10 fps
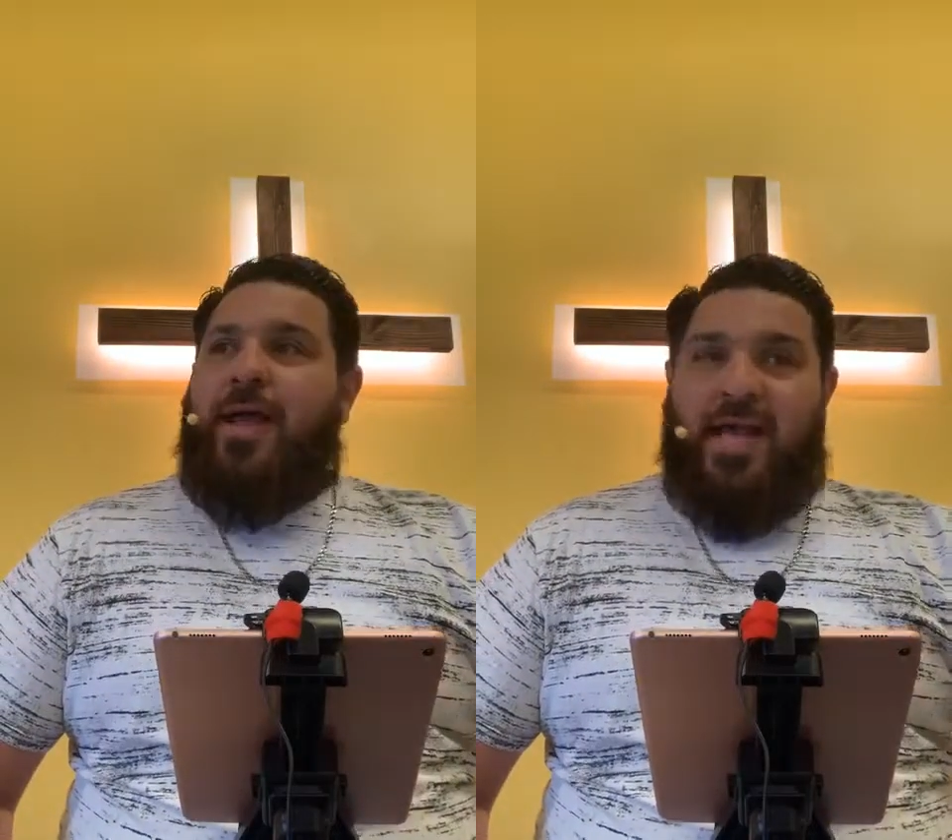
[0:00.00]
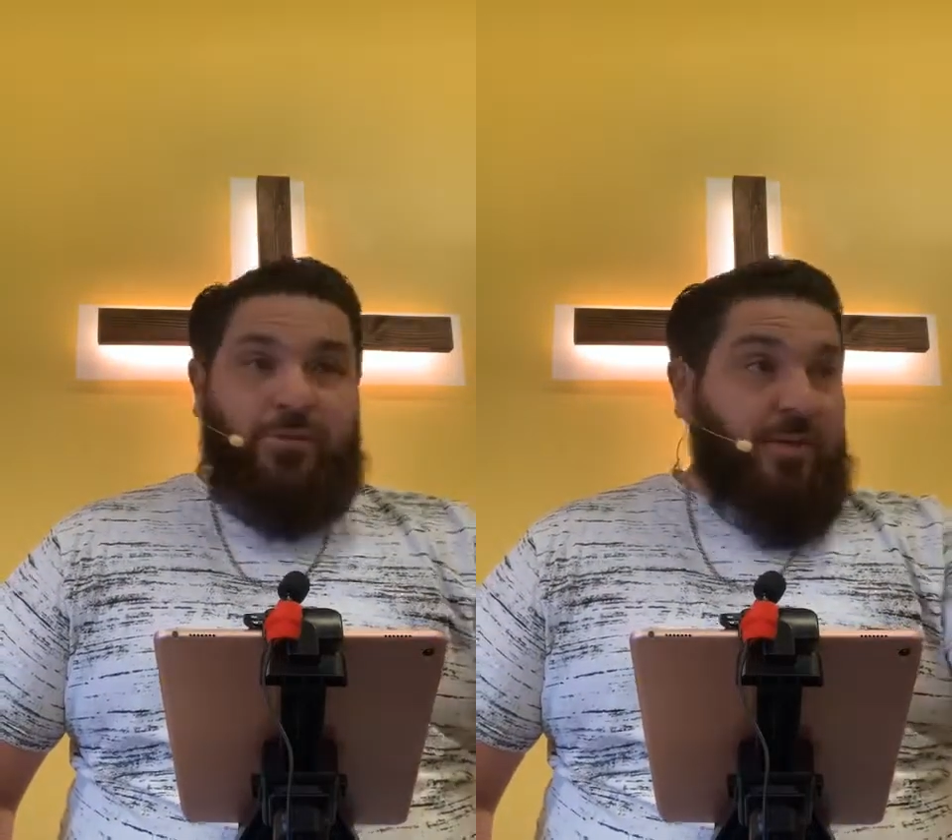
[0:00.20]

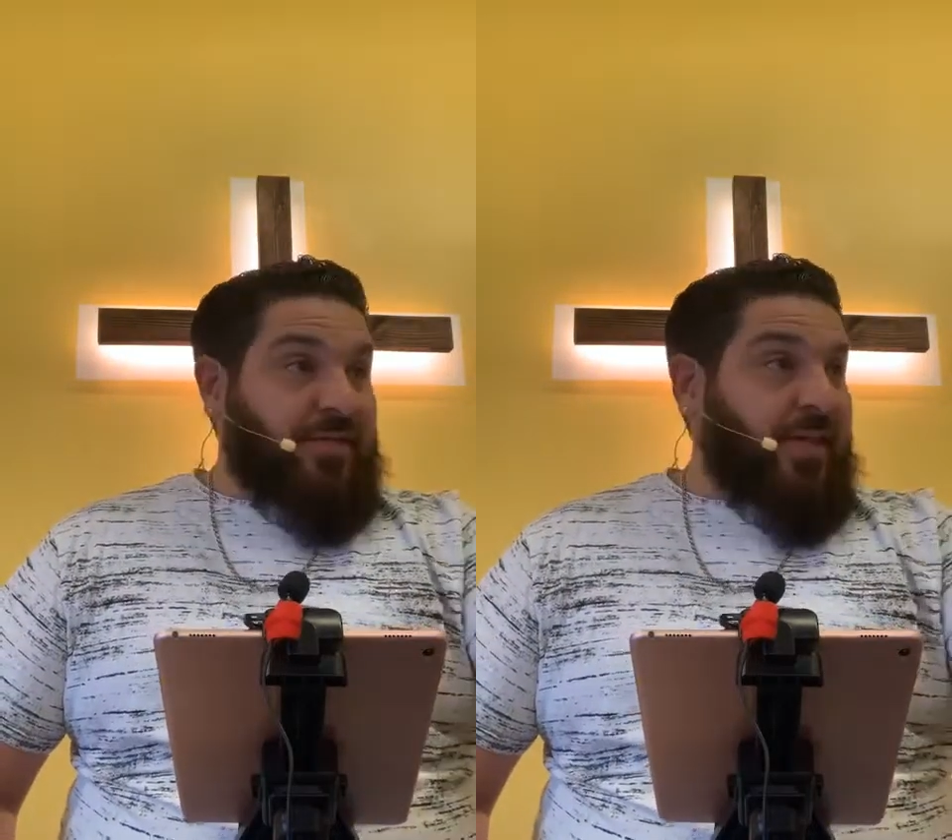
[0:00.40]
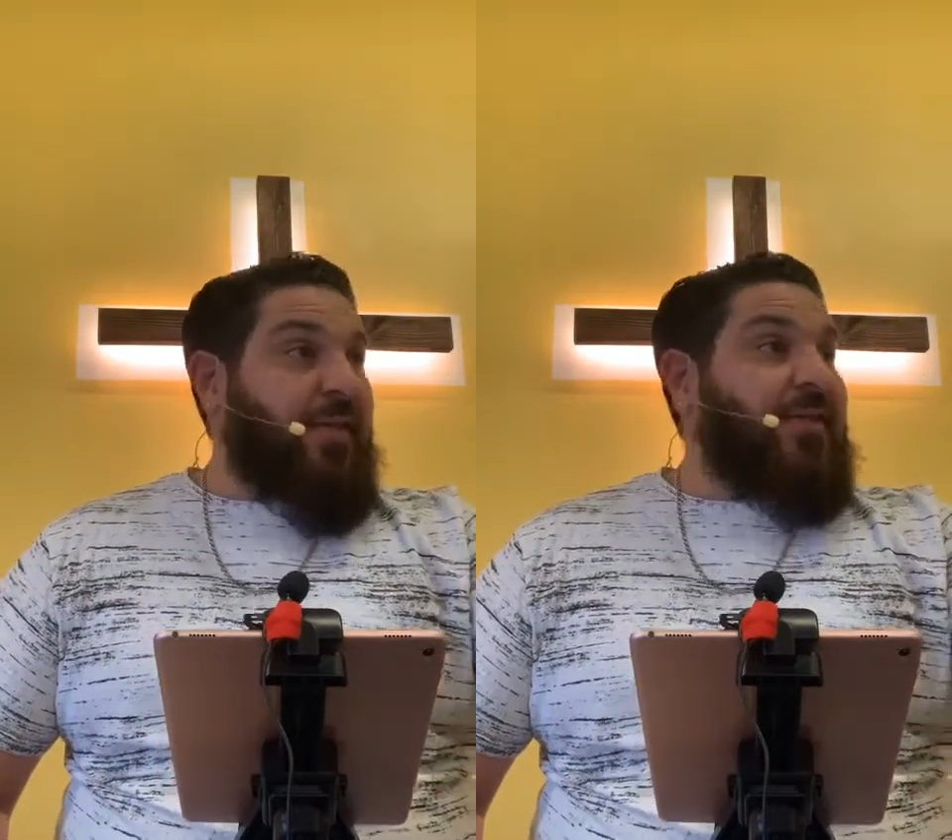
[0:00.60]
as we've
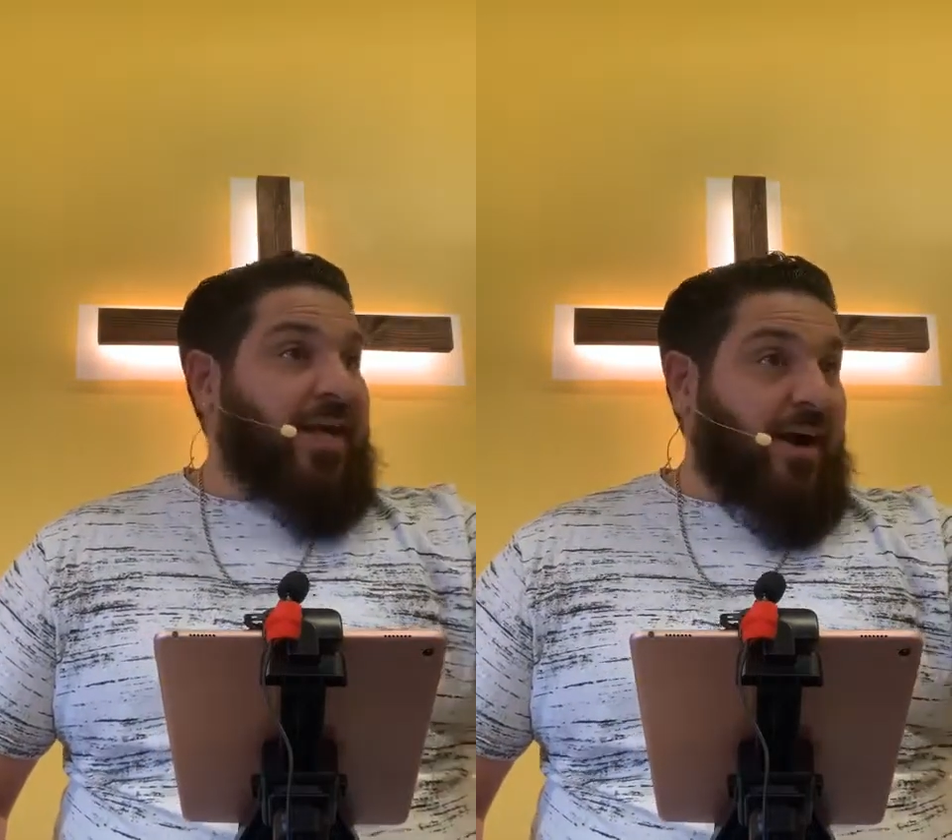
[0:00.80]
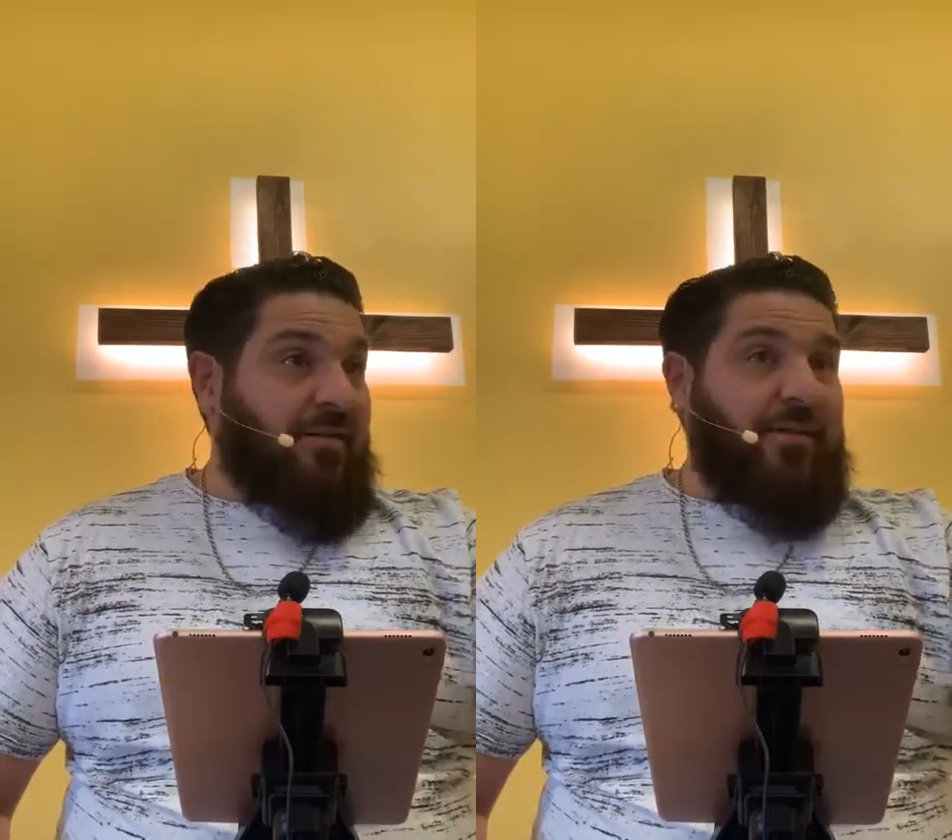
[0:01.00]
seen in the
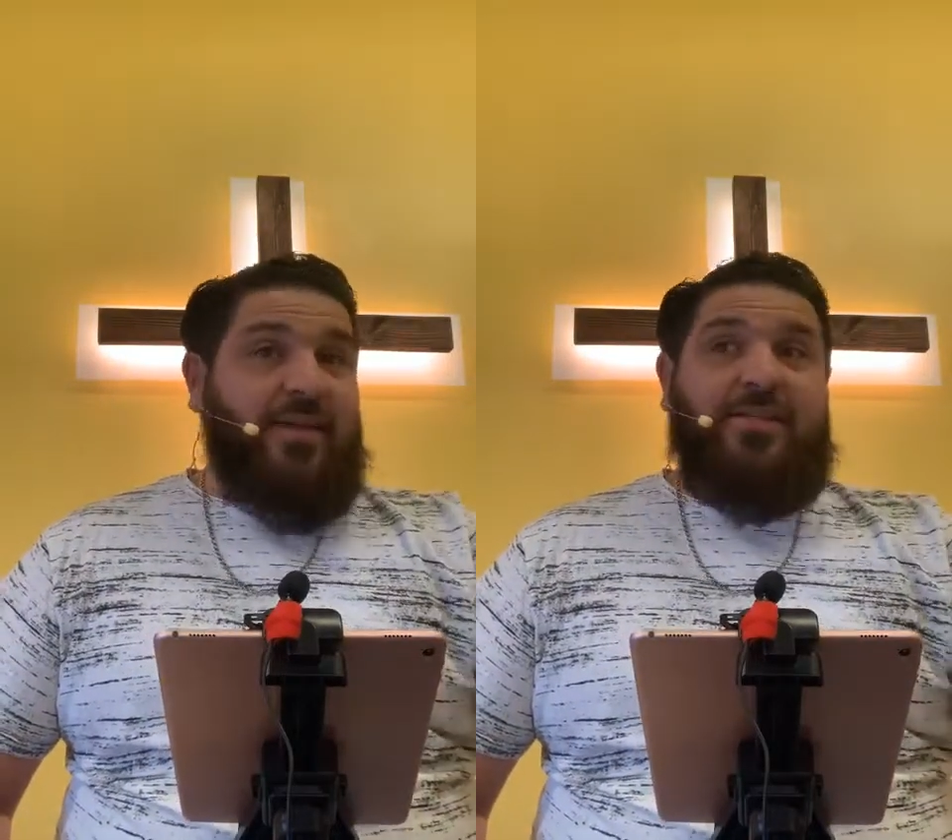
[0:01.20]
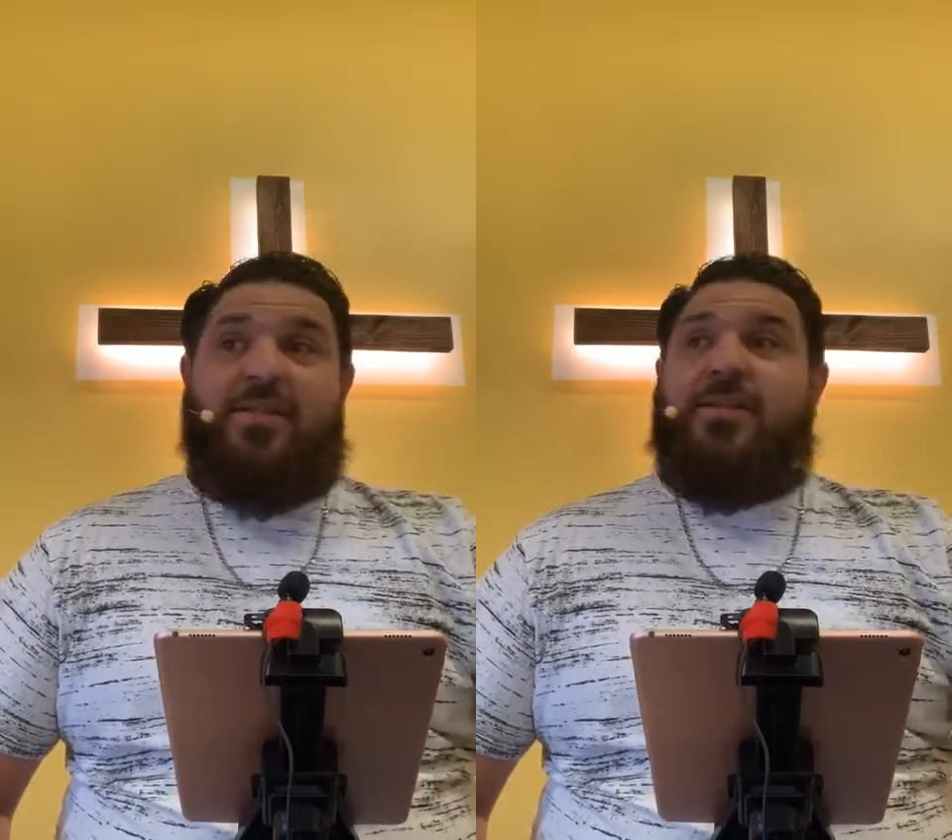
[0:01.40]

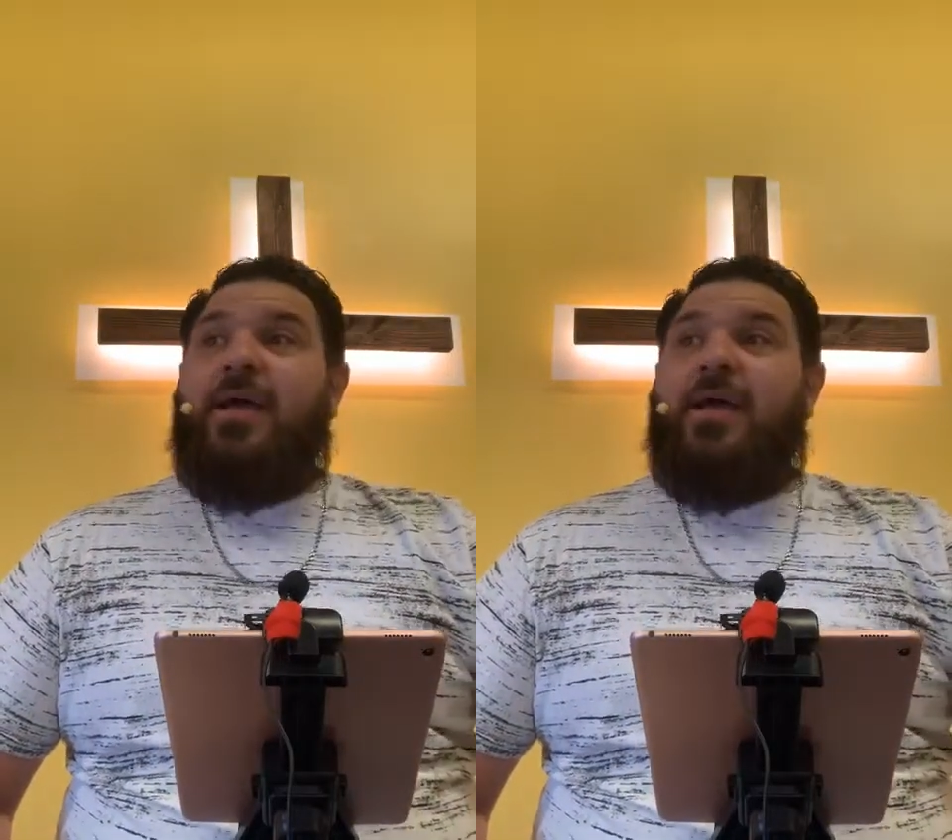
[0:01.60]
sacrifices,